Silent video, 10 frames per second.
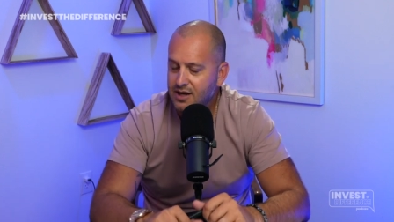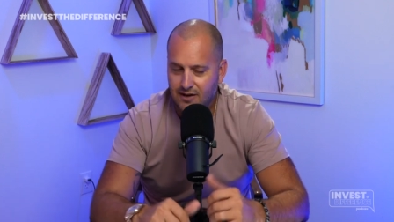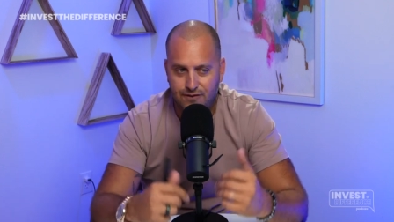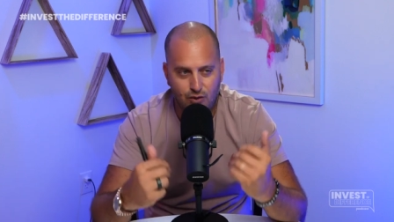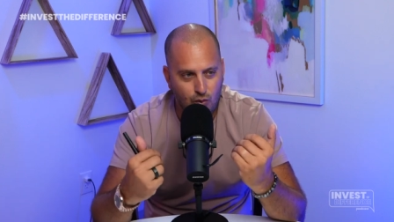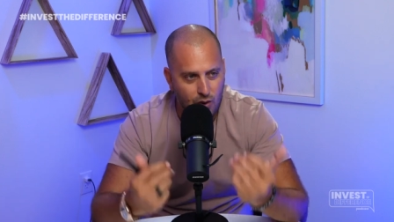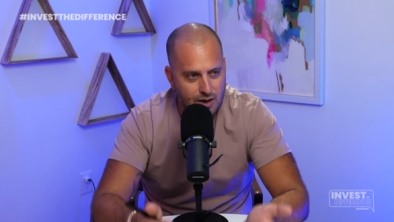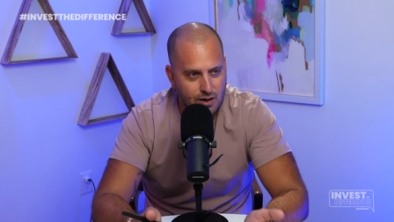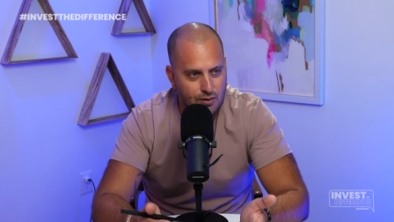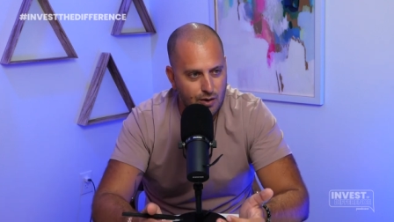if you
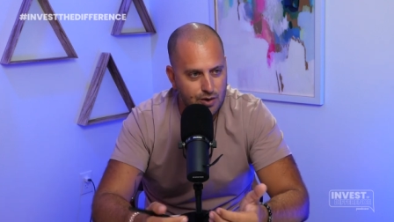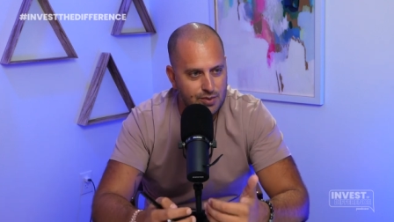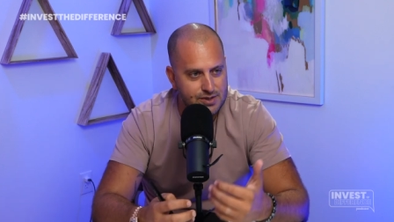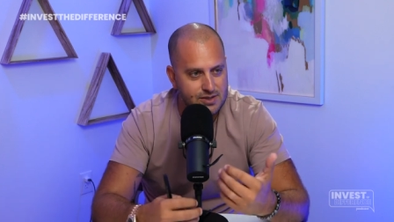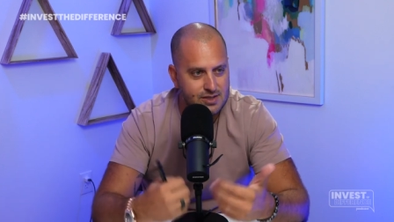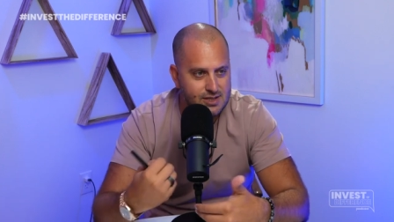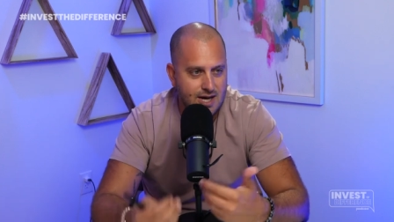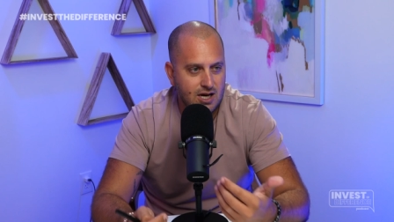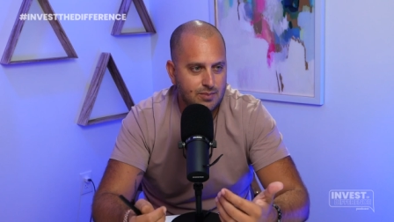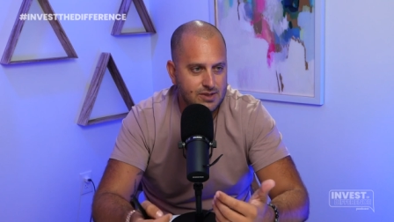want to grow your business and
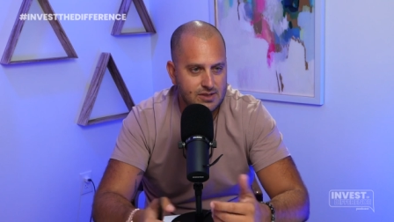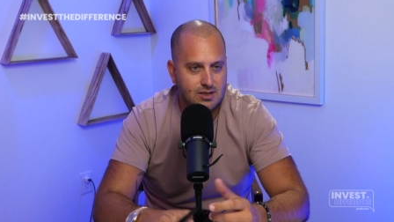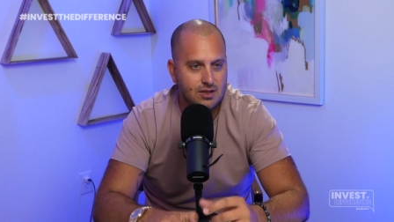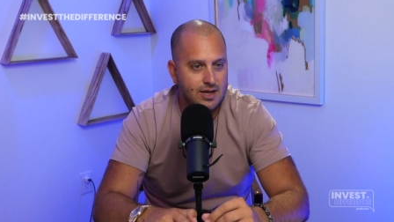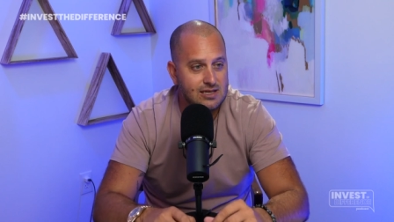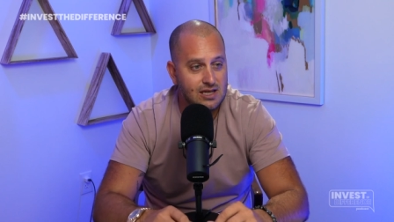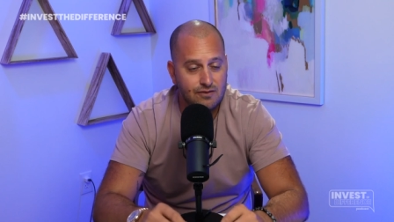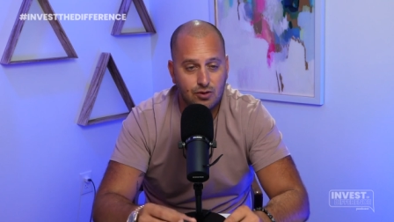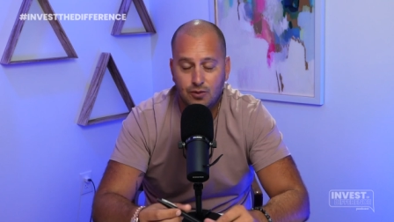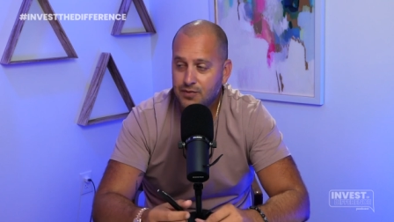take your business to the next
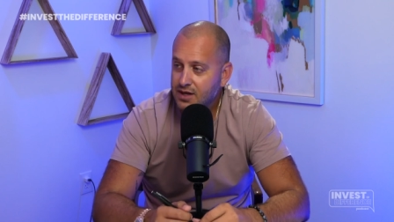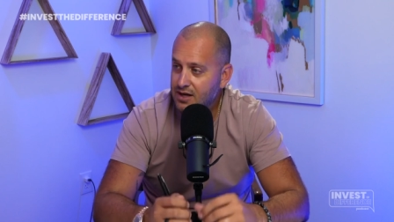level